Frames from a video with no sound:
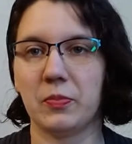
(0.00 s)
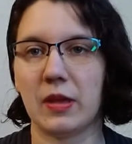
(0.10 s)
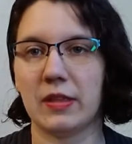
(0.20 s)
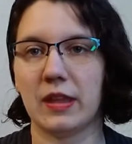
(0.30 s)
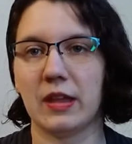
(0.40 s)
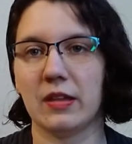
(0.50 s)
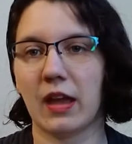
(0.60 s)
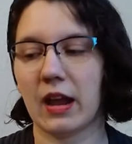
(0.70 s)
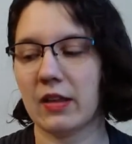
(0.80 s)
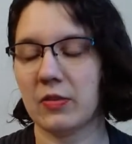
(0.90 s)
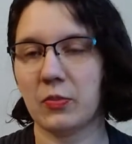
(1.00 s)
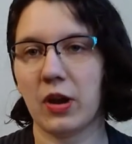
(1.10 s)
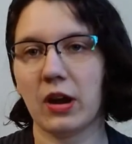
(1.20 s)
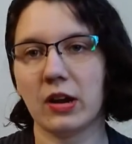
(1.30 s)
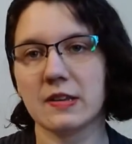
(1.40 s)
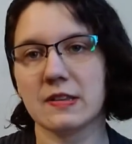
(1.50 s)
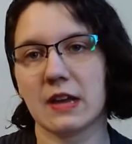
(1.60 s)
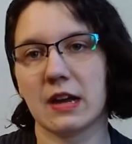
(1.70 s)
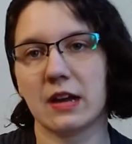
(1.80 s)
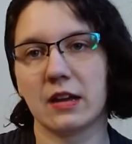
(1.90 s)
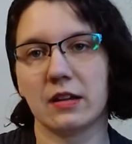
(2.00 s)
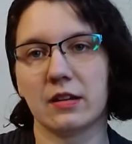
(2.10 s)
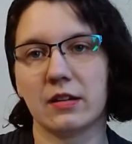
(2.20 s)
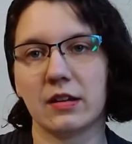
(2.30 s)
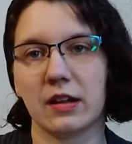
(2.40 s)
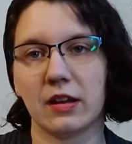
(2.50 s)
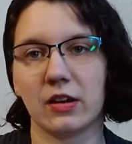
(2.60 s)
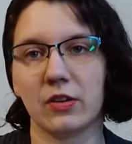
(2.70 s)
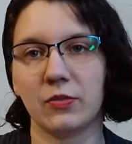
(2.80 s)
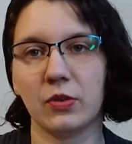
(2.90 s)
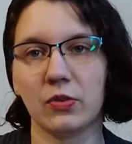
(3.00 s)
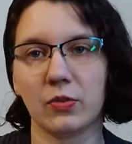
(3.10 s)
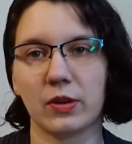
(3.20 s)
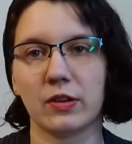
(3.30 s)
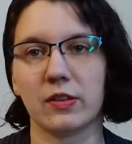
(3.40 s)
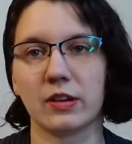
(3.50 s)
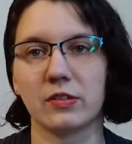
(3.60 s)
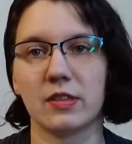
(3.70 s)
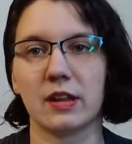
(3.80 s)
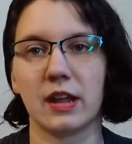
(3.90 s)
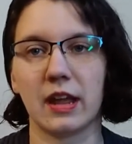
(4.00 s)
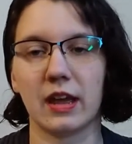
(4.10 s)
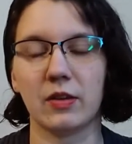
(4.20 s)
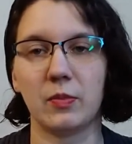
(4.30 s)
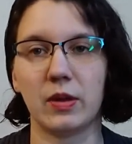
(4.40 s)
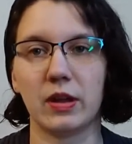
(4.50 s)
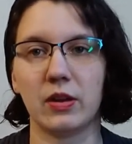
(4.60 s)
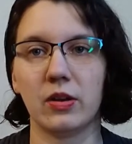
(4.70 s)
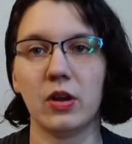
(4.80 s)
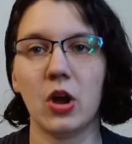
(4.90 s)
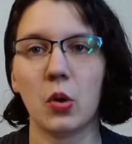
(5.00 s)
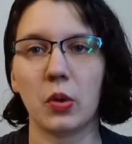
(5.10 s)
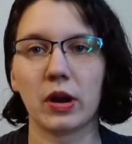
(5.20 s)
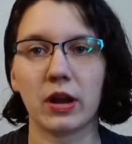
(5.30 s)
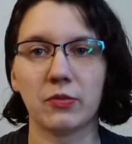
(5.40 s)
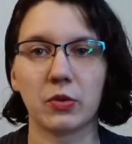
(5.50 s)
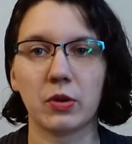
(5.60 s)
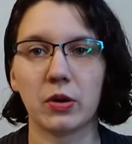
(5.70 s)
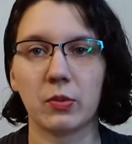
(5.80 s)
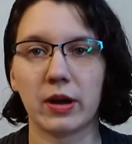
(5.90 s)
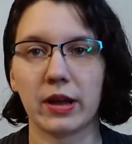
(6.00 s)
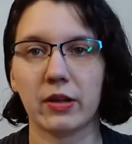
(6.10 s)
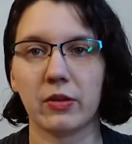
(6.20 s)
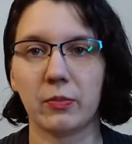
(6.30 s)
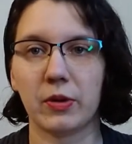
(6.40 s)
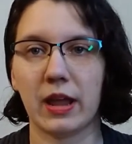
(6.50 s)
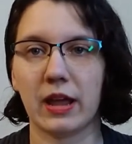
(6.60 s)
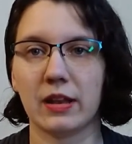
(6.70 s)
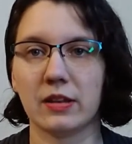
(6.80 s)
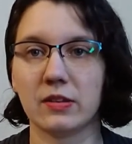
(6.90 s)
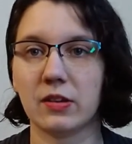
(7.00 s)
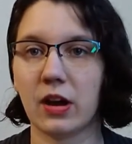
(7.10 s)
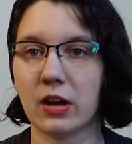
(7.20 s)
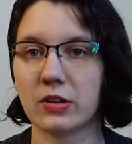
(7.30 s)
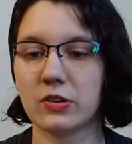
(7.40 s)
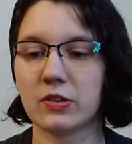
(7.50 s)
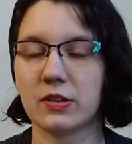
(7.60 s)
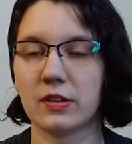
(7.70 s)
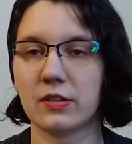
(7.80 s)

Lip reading: And then I got some progress on a few sweaters actually that I had been working on for quite a while but hadn't touched.